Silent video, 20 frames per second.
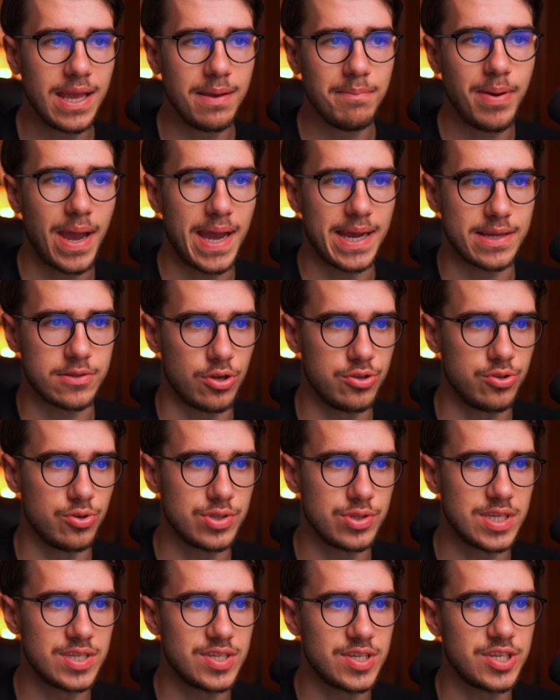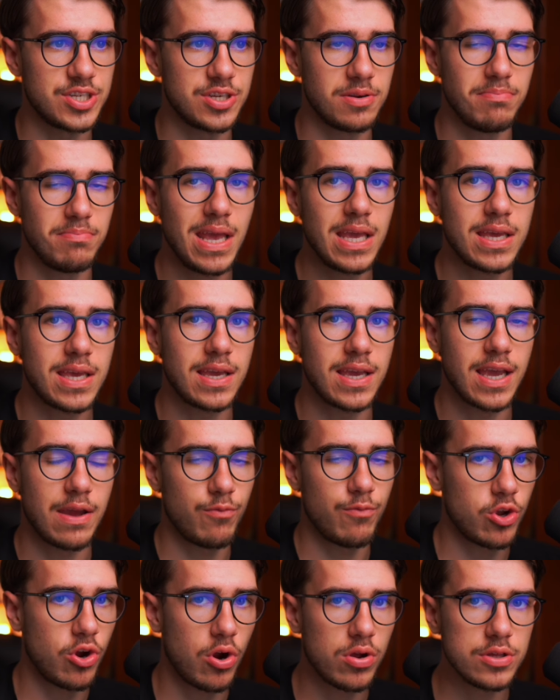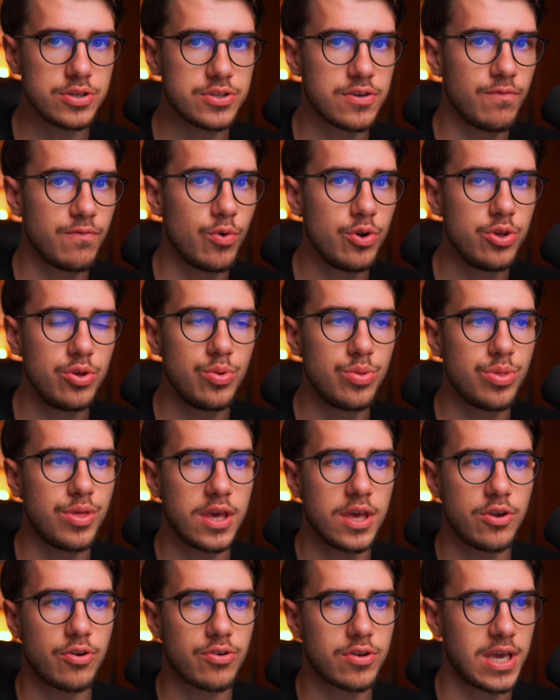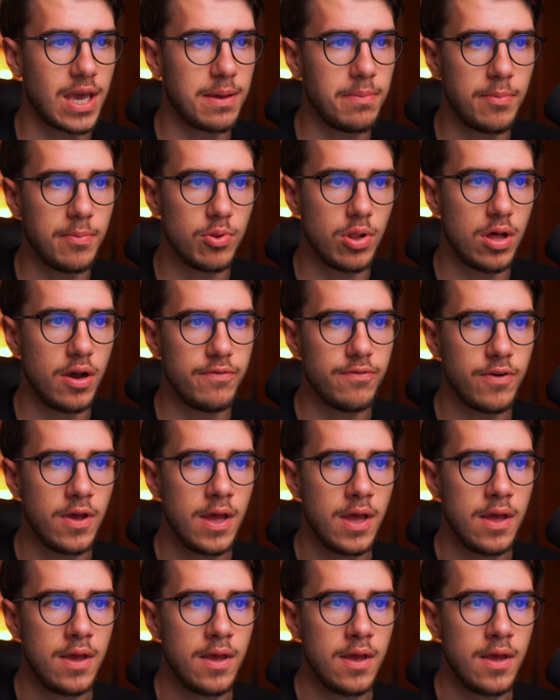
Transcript: an impact on your decision making. And regardless of what you think you're capable of,